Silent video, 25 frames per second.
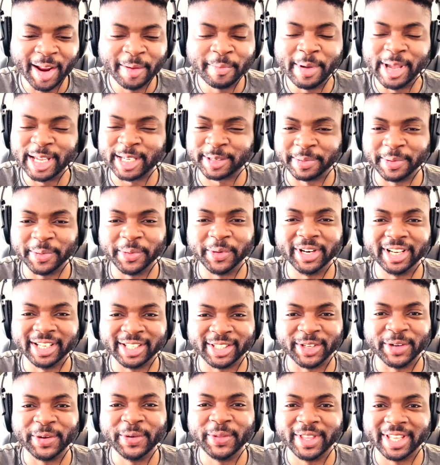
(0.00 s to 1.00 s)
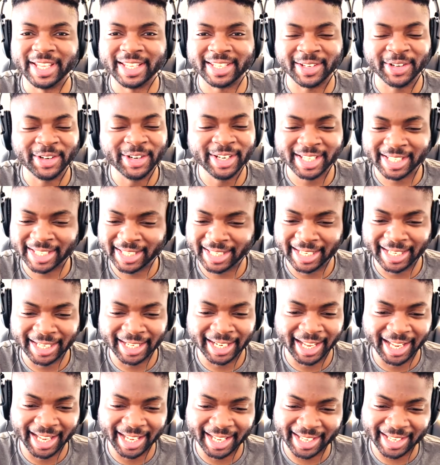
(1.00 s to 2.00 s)
of makes me want to do this, honestly.
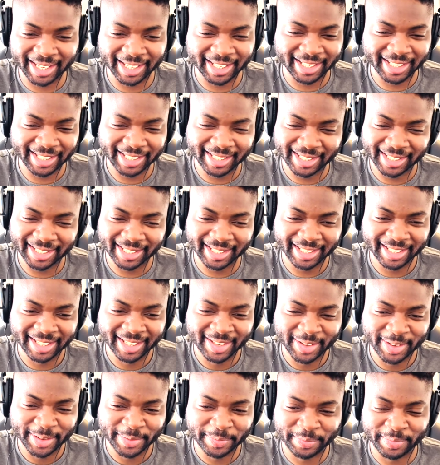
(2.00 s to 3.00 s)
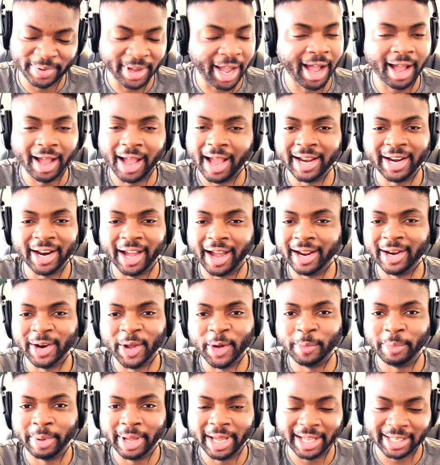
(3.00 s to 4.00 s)
Like, but I
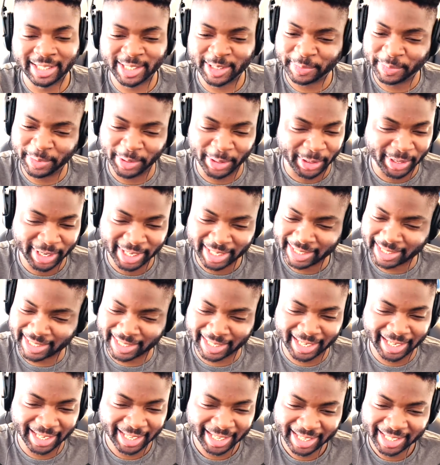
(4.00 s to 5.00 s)
know better, to be honest.